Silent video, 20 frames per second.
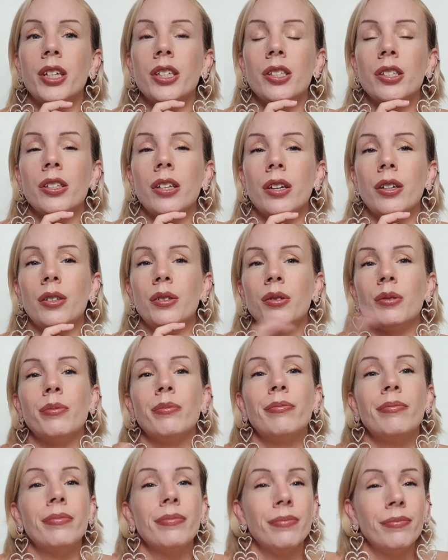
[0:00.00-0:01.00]
So
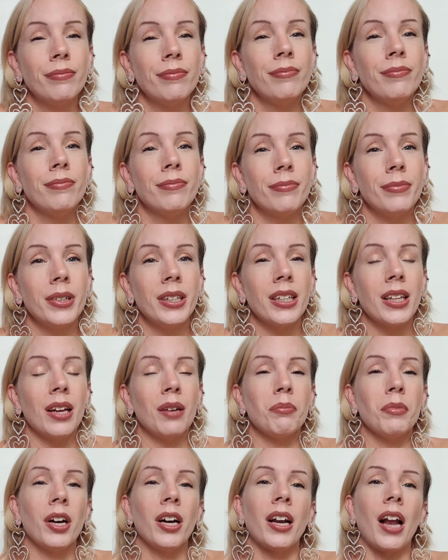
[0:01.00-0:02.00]
bear
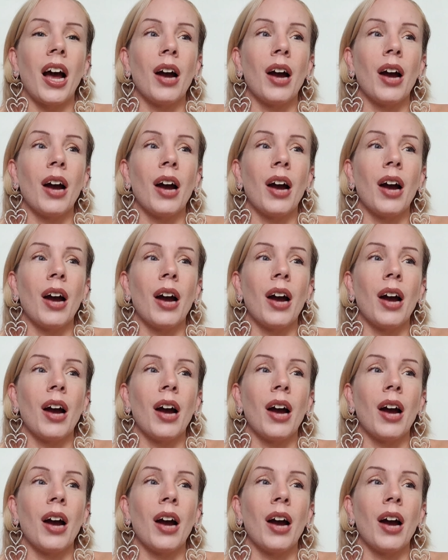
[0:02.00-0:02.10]
that in mind.